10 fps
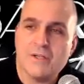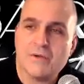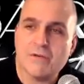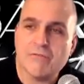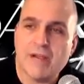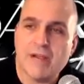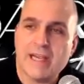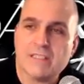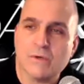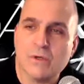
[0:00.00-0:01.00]
You can
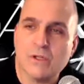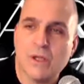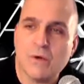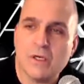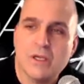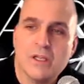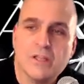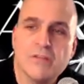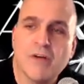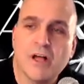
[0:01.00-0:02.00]
raise or lower
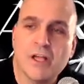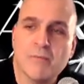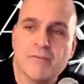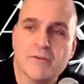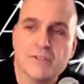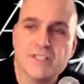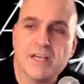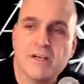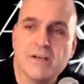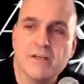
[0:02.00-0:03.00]
the volume of your
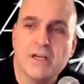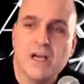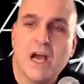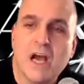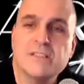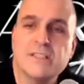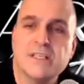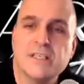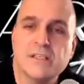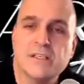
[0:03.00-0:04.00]
singer
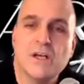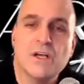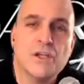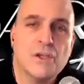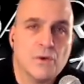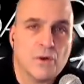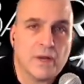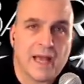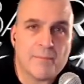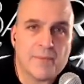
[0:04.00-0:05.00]
until
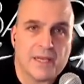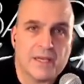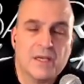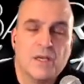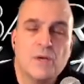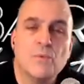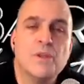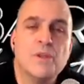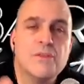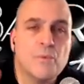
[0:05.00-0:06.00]
you're happy
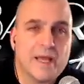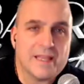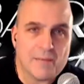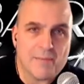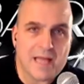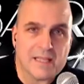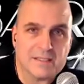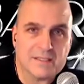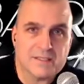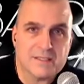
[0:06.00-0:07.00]
with the way they
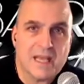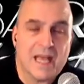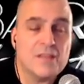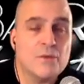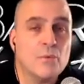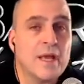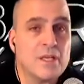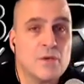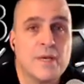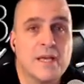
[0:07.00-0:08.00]
balance. And the
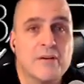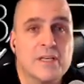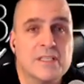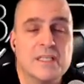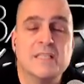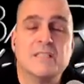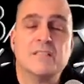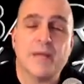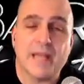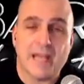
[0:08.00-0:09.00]
way you hear it
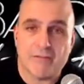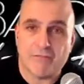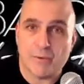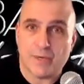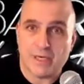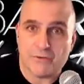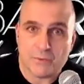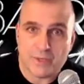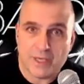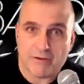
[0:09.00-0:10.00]
is the way everyone
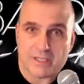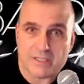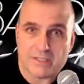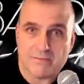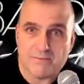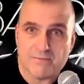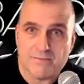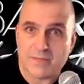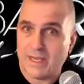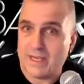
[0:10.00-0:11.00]
else will hear it.
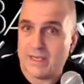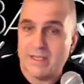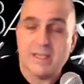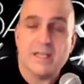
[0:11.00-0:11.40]
Okay?